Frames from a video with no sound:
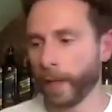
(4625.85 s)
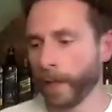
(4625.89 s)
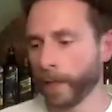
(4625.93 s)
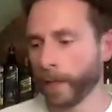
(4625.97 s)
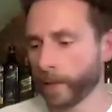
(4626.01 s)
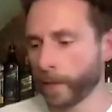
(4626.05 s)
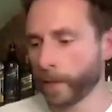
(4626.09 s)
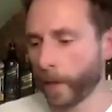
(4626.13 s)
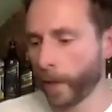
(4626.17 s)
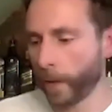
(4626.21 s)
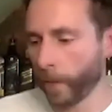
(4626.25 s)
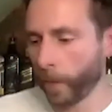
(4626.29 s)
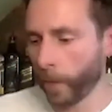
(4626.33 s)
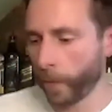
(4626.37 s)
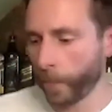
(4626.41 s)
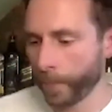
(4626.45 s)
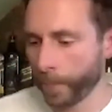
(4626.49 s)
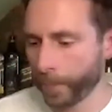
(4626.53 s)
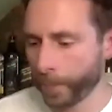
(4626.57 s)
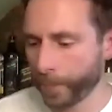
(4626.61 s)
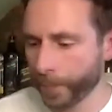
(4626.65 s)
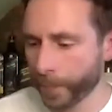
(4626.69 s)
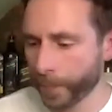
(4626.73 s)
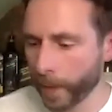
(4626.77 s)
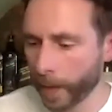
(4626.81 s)
So
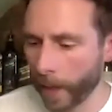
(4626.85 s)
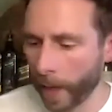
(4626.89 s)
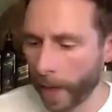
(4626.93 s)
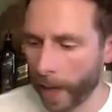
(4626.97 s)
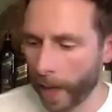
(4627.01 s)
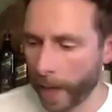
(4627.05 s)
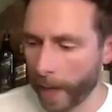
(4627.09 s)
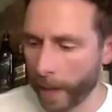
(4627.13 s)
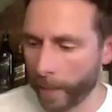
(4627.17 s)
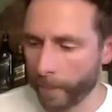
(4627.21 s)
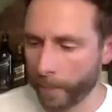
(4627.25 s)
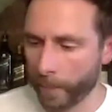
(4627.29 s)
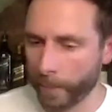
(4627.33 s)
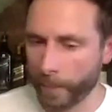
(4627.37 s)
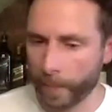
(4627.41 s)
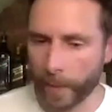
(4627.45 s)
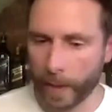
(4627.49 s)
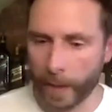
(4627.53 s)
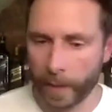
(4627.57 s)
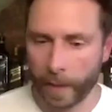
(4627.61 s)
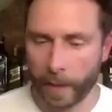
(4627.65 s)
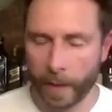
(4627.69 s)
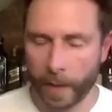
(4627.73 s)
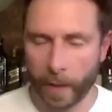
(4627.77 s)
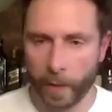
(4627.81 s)
I
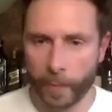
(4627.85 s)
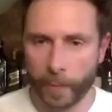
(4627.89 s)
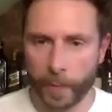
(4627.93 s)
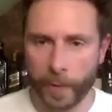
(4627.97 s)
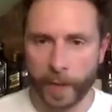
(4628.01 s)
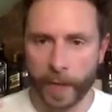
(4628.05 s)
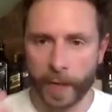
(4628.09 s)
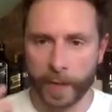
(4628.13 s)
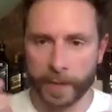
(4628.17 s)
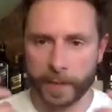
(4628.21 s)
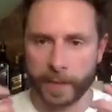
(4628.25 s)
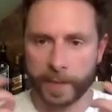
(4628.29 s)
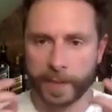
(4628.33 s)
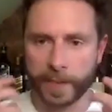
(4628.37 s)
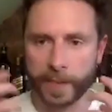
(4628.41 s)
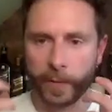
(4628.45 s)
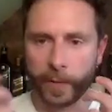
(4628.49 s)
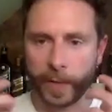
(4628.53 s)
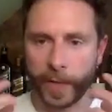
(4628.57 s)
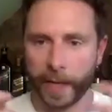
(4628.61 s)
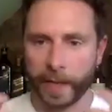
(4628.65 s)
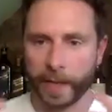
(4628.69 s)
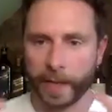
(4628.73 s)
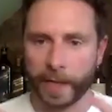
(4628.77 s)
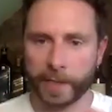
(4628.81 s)
hope you guys are still
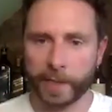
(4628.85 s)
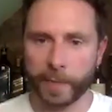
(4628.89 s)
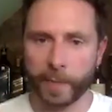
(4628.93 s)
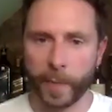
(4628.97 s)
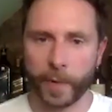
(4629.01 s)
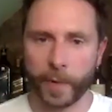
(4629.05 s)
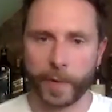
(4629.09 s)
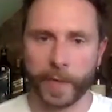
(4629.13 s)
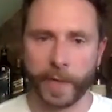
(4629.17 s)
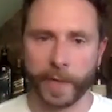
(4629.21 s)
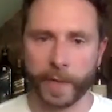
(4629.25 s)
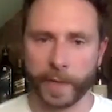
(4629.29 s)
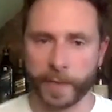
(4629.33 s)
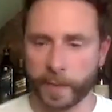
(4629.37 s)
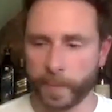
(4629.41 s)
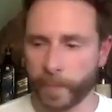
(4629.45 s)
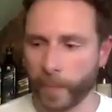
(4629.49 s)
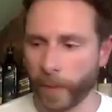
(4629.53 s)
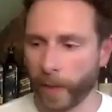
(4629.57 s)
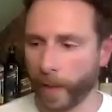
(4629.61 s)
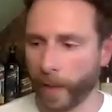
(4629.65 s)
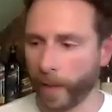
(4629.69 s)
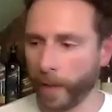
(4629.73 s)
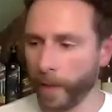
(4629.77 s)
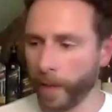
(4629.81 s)
getting that smokiness,
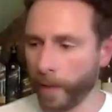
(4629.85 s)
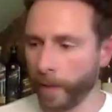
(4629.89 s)
but